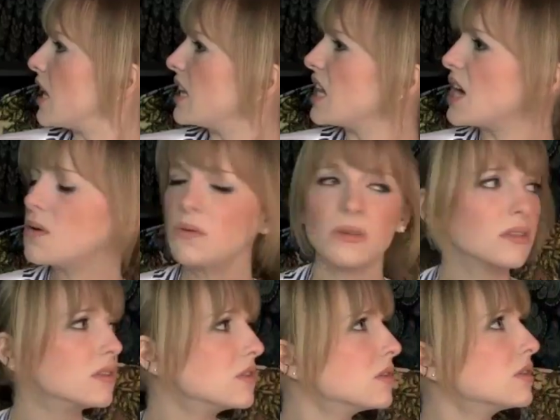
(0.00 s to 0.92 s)
Hello?
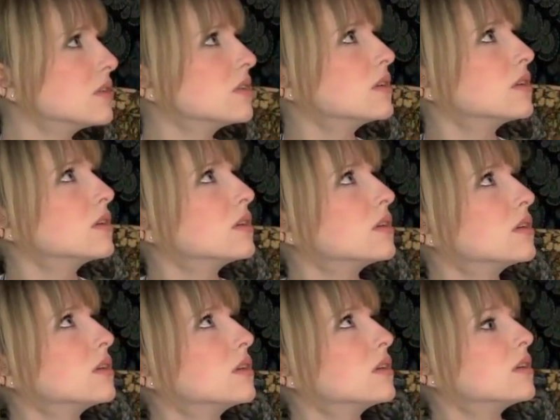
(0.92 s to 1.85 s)

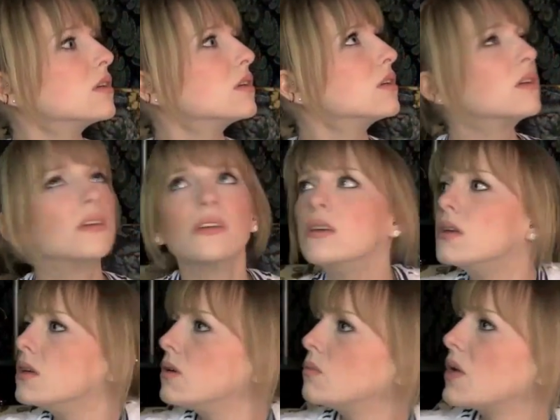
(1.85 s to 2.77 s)
Hello.
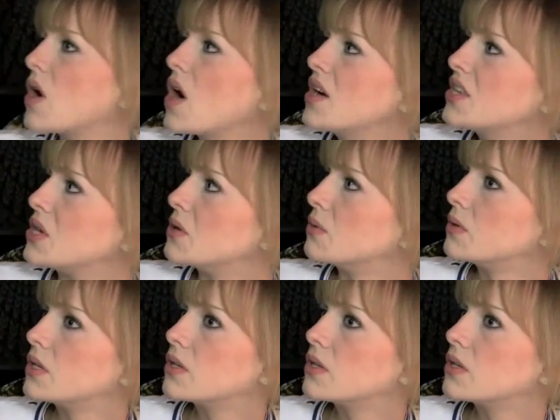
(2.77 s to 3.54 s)
Where are you?